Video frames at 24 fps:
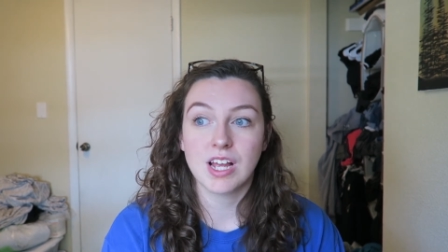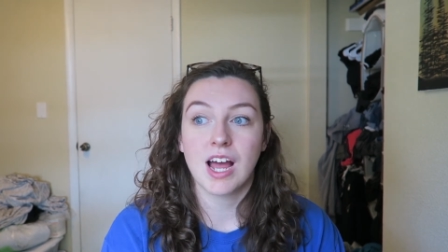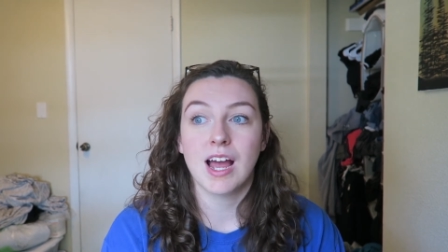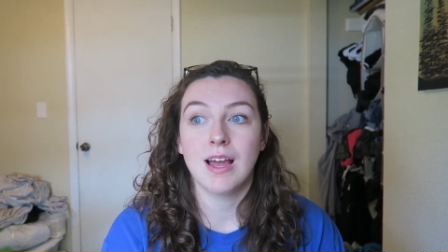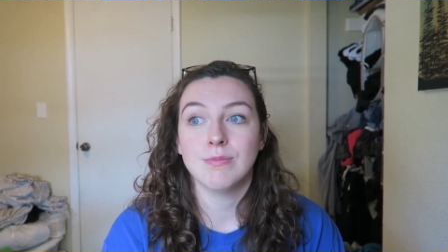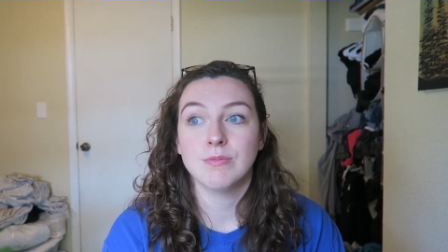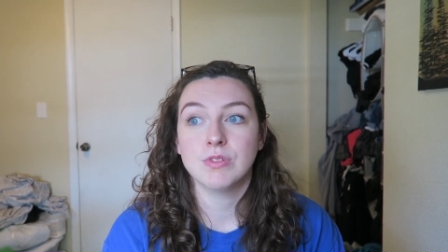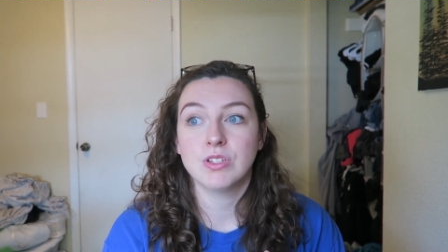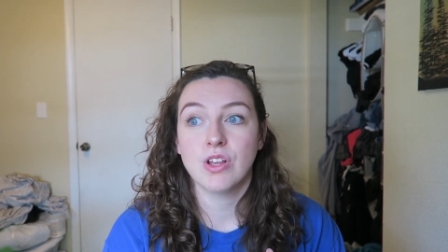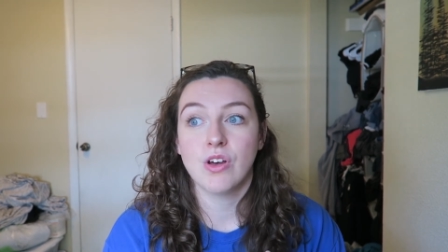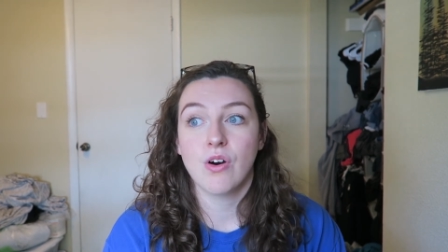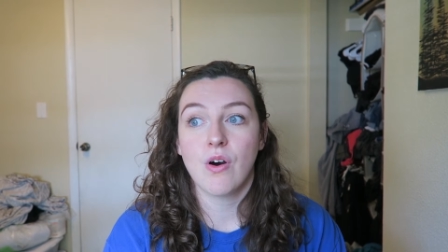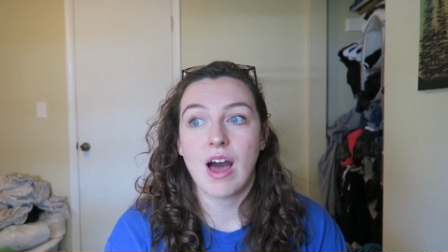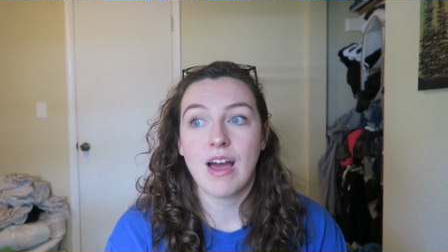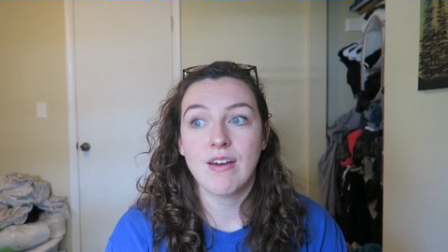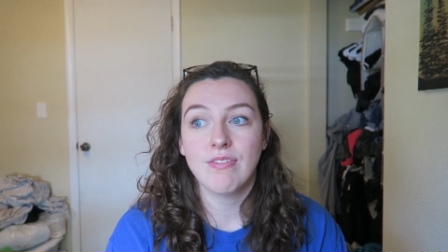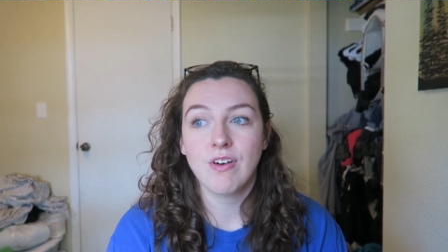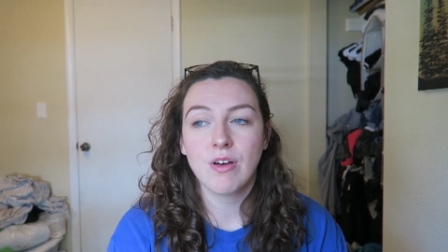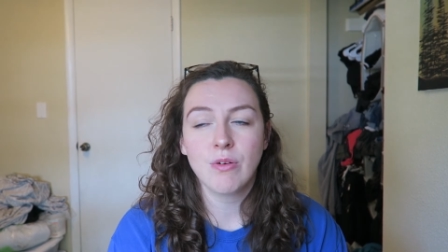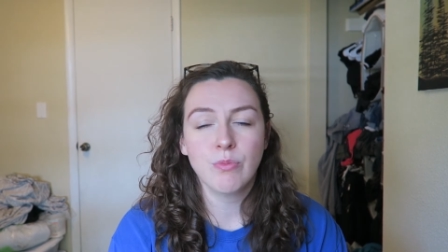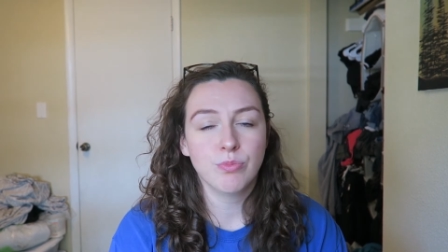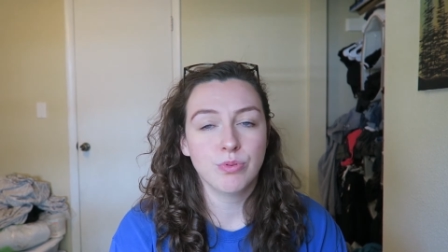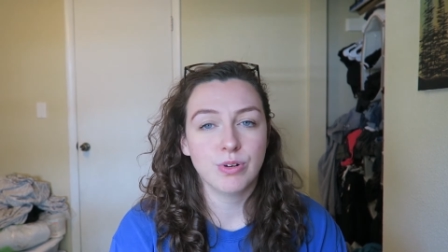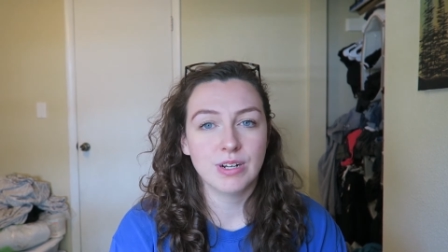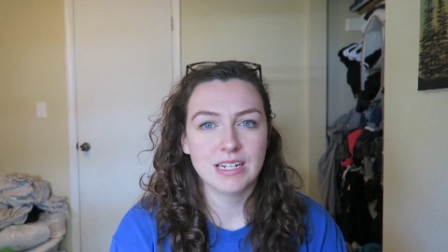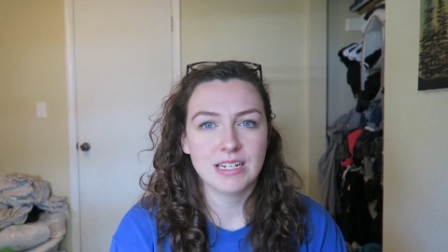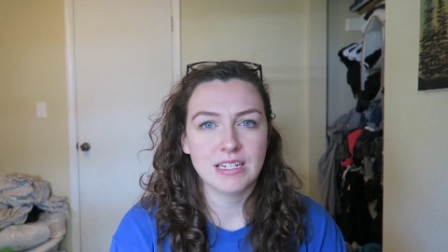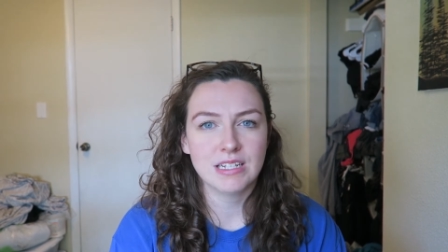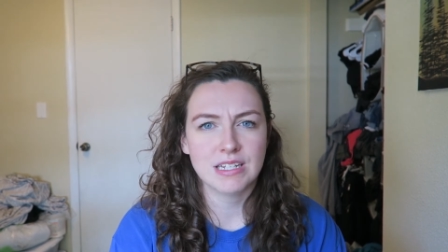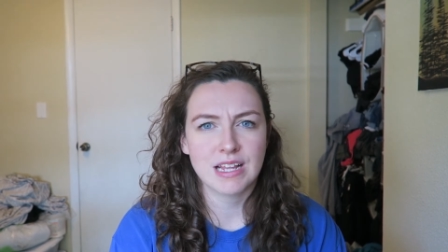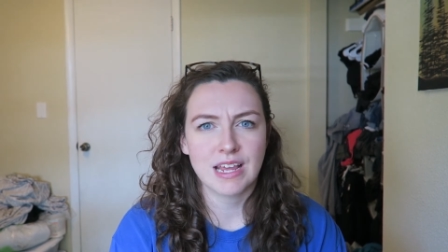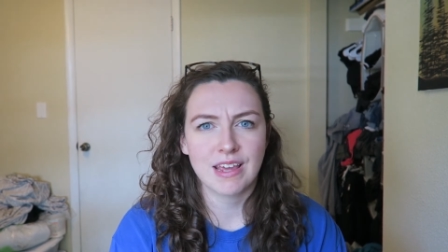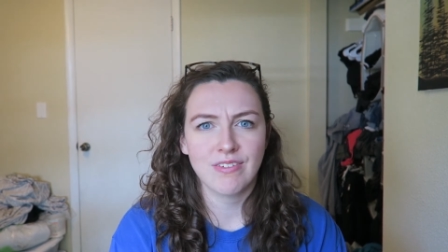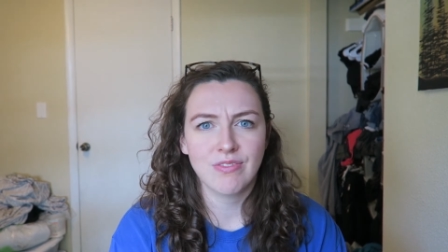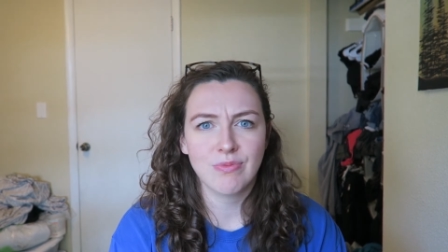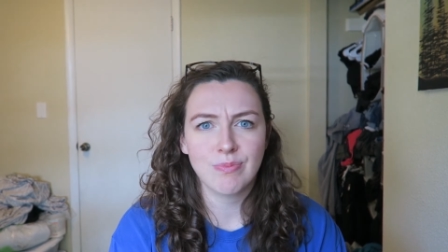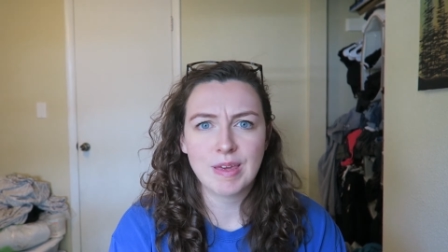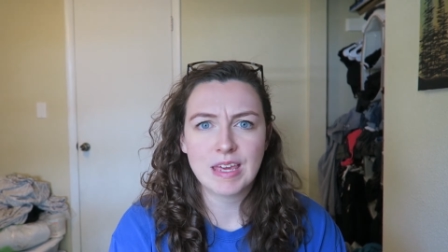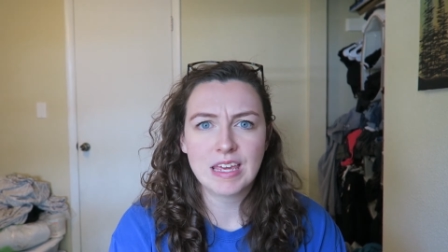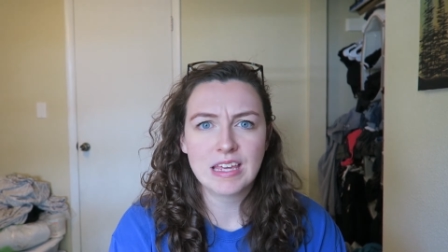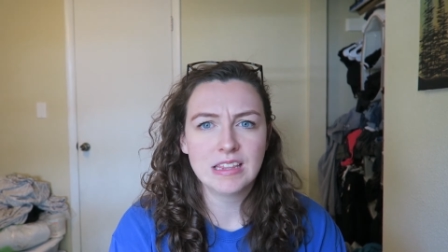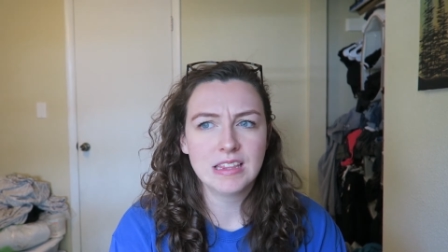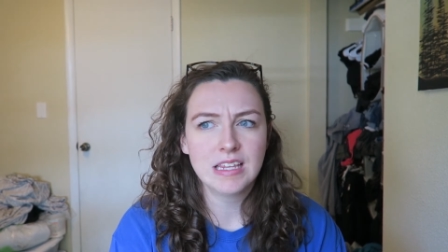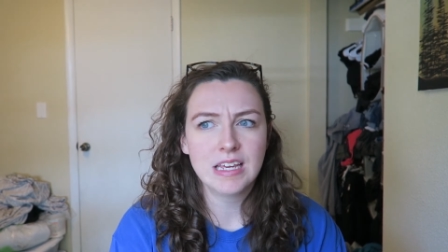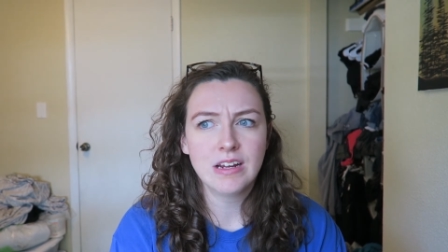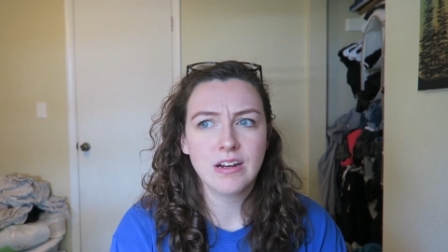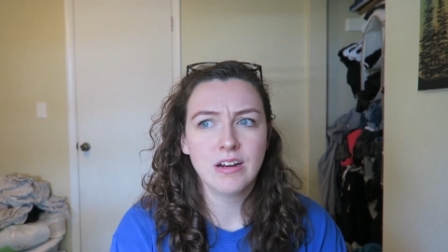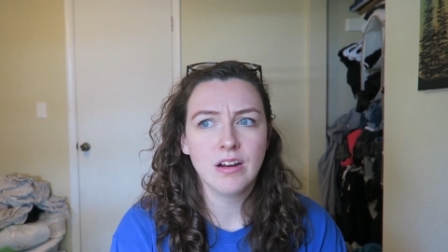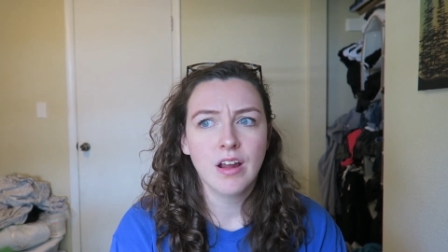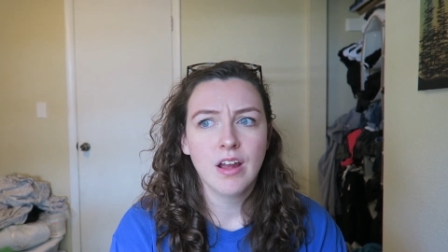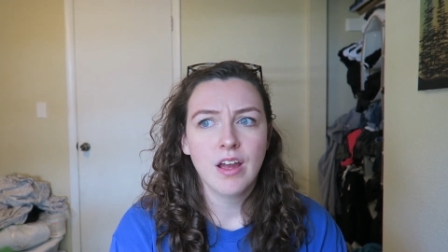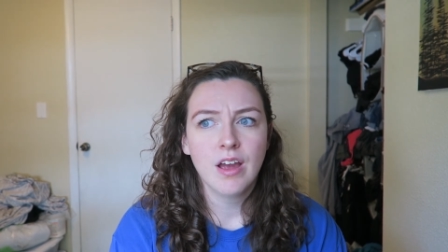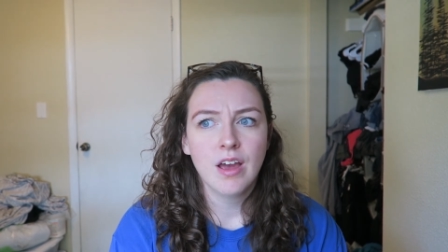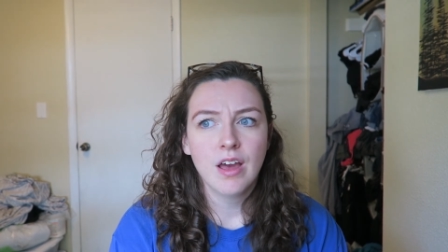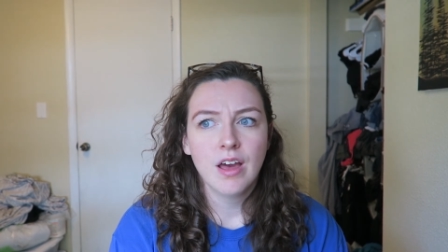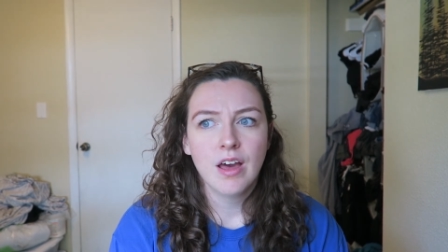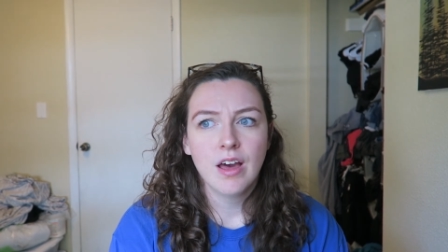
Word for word: time so I felt pretty safe being there